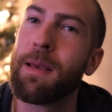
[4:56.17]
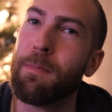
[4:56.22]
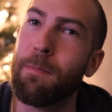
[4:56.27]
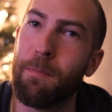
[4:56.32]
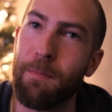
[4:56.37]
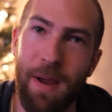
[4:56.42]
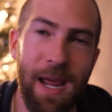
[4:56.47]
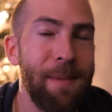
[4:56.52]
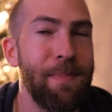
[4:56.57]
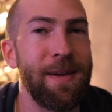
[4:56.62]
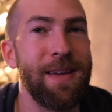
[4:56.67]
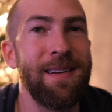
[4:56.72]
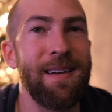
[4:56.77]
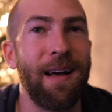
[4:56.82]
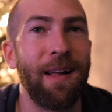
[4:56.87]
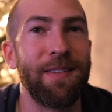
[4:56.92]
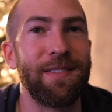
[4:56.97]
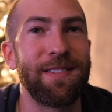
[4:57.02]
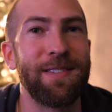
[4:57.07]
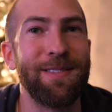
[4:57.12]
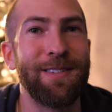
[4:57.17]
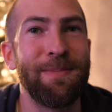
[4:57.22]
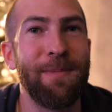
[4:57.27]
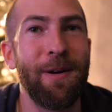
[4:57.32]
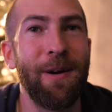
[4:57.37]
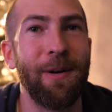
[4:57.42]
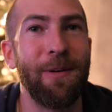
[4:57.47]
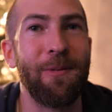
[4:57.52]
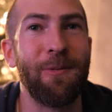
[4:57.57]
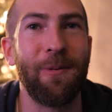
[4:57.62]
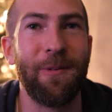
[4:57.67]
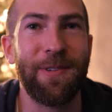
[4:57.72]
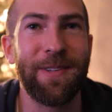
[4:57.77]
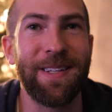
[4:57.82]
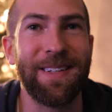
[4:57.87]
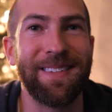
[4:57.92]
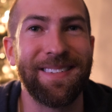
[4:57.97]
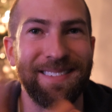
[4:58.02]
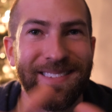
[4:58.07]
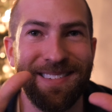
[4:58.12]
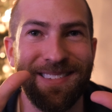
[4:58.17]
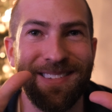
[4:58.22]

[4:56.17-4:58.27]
Maybe I'll see you tomorrow. We'll see.